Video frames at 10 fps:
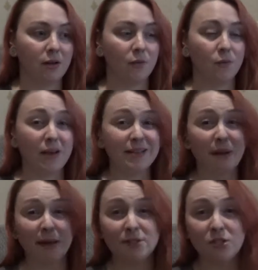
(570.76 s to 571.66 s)
when
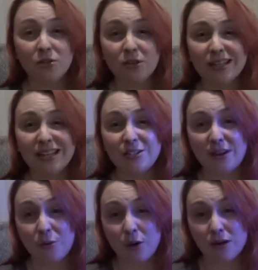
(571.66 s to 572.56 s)
babies are younger they do
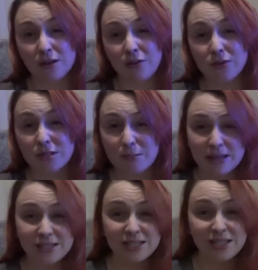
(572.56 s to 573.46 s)
have quite obviously
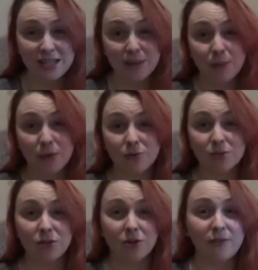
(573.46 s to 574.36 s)
messy sticky poos,
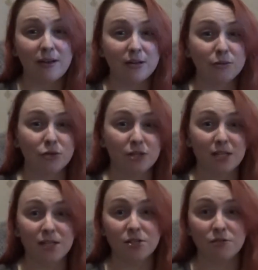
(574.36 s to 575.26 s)
and I found it was just
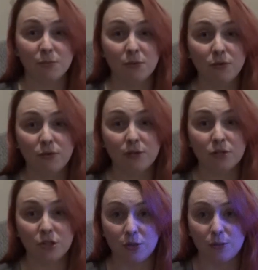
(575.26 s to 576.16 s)
easy to remove the
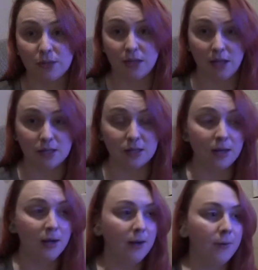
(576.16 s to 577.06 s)
residue with this.
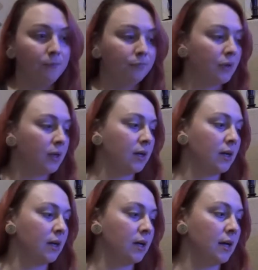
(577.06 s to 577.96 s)

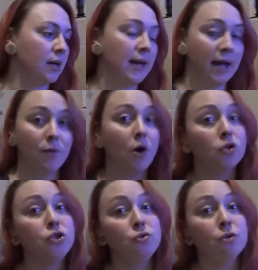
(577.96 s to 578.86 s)
Now I
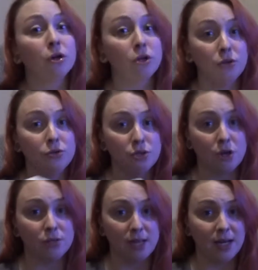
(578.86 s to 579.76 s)
do not use
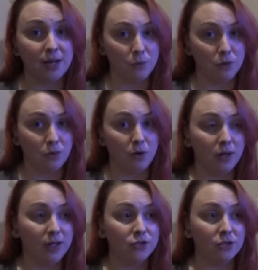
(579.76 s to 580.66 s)
those anymore. I
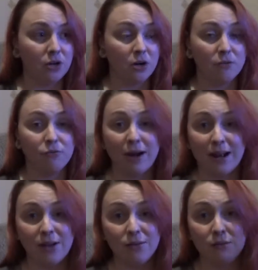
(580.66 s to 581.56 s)
literally kind of ran
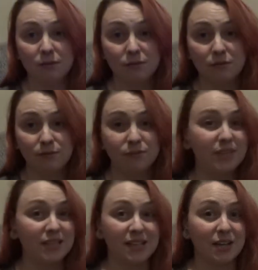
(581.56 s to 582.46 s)
out,
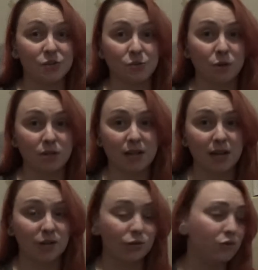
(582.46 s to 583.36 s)
didn't get some one day
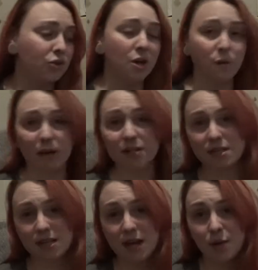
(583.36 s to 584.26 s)
and thought, you know what, let's
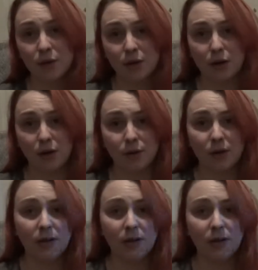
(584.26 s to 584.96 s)
see how we go